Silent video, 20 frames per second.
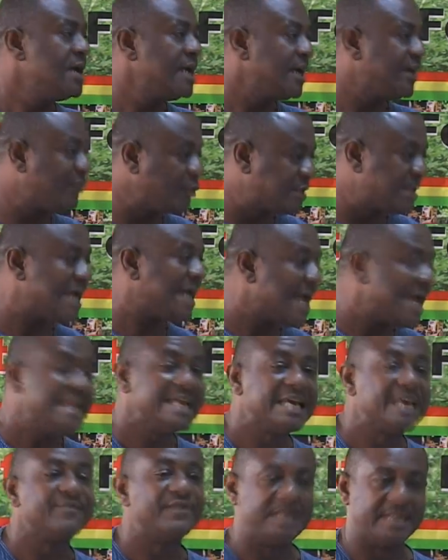If you take any
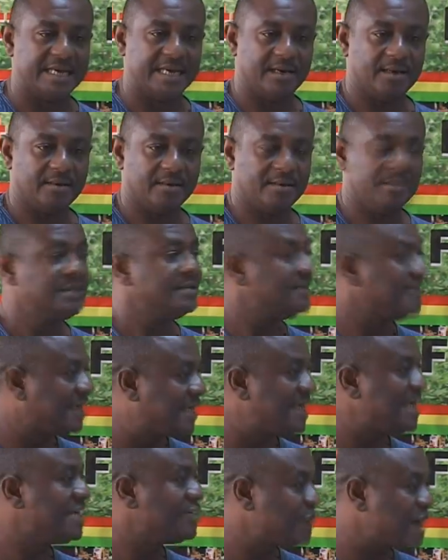given year, the
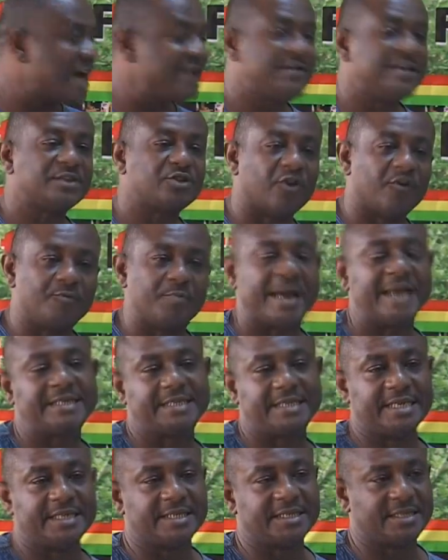key drivers of price
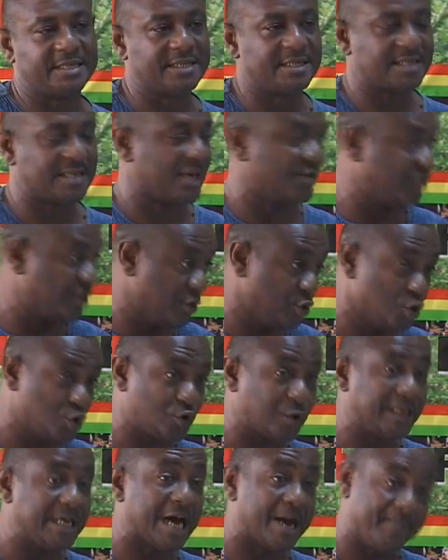changes in this country
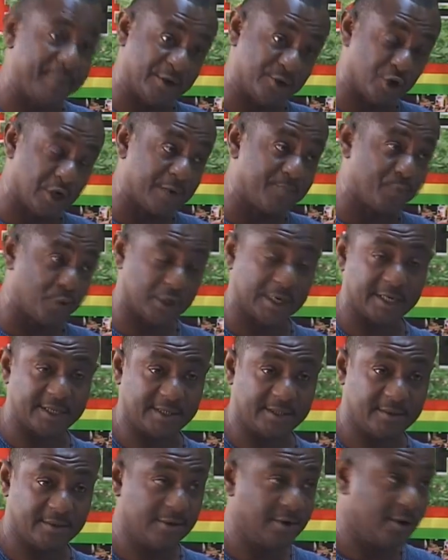usually are petroleum
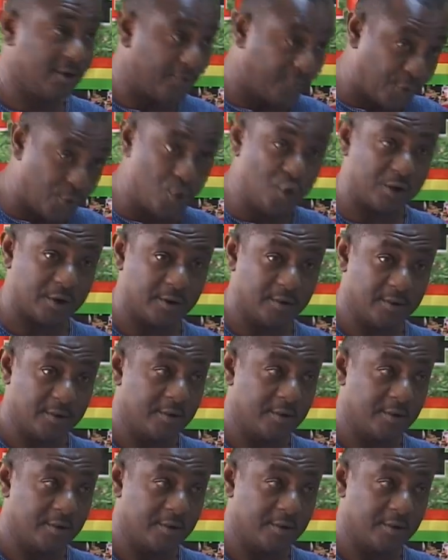products, food,